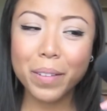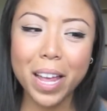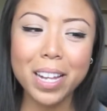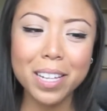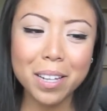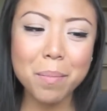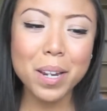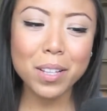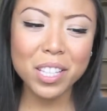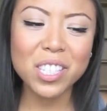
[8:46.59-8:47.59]
a little bit
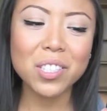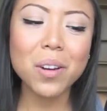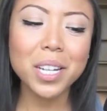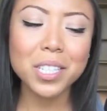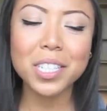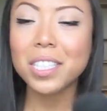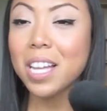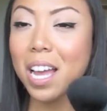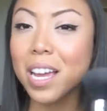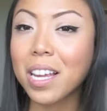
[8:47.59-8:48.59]
on the scratchy
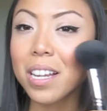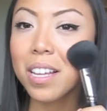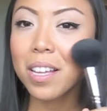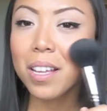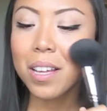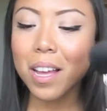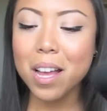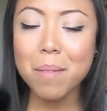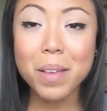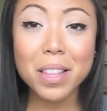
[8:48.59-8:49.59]
side,
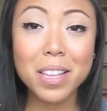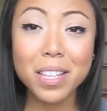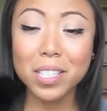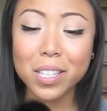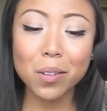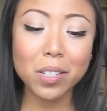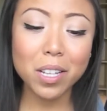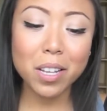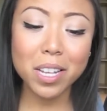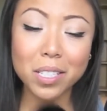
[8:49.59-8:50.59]
and then the
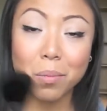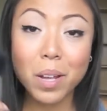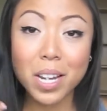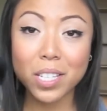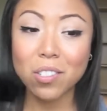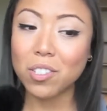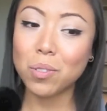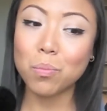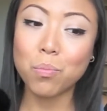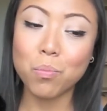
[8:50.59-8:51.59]
Sedona lace one is
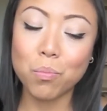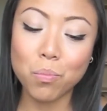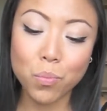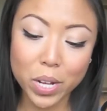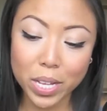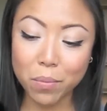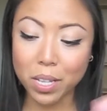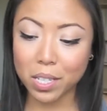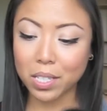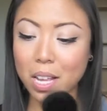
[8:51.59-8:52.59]
just really,
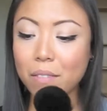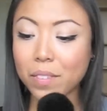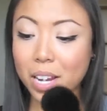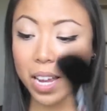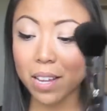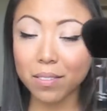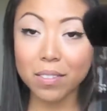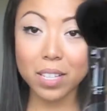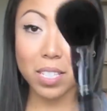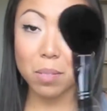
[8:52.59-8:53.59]
really soft, and
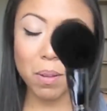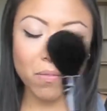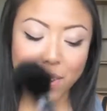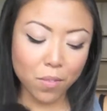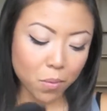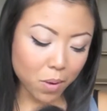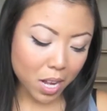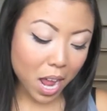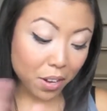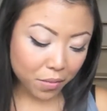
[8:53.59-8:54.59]
this is my favorite one
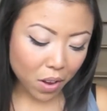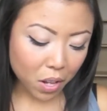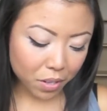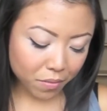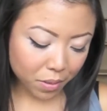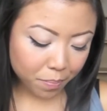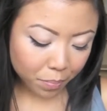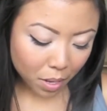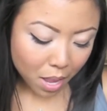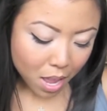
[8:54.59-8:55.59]
out of all of them.
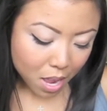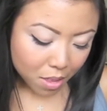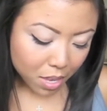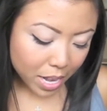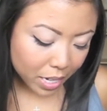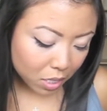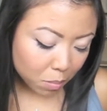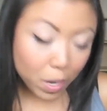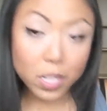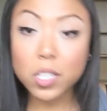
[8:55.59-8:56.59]
The
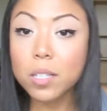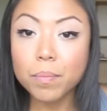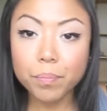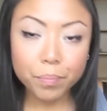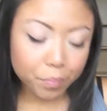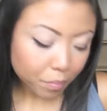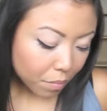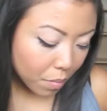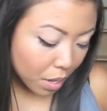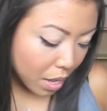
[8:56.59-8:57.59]
next brush
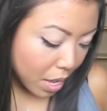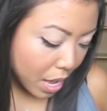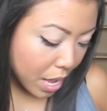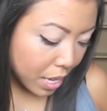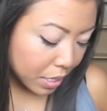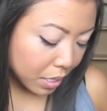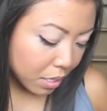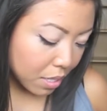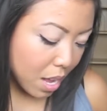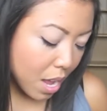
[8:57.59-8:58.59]

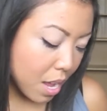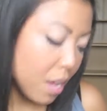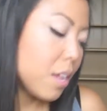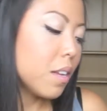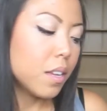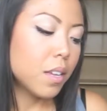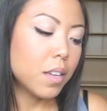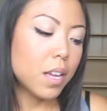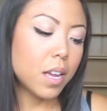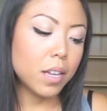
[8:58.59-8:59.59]
is the
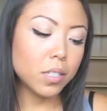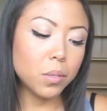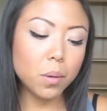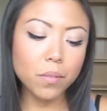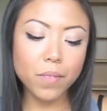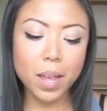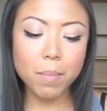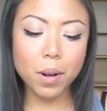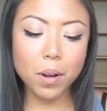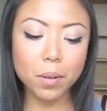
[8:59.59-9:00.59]
duo
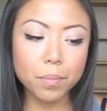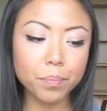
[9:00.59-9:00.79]
fiber